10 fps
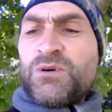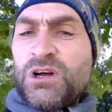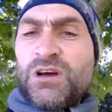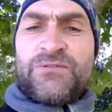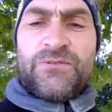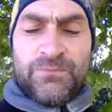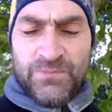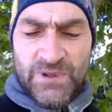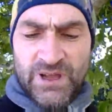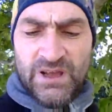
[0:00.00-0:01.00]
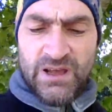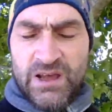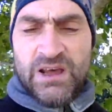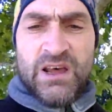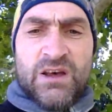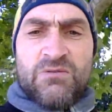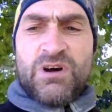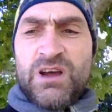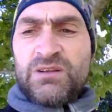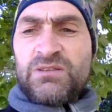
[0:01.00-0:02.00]
my life.
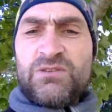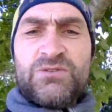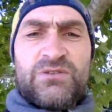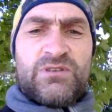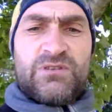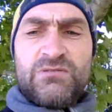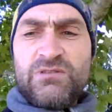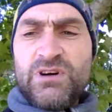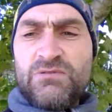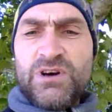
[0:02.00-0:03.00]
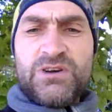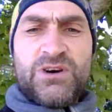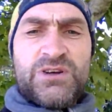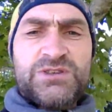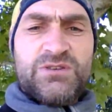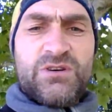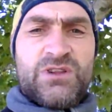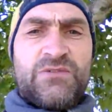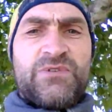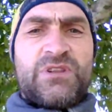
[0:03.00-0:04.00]
Right, look, all right, right guys, I'll
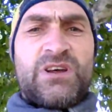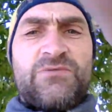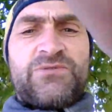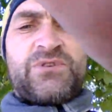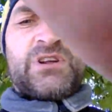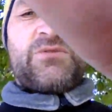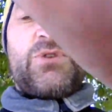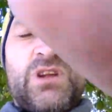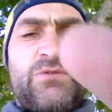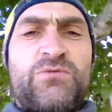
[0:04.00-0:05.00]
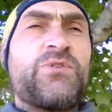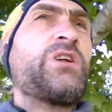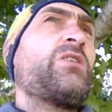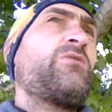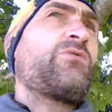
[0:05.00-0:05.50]
leave, love you, love you, leave you for now.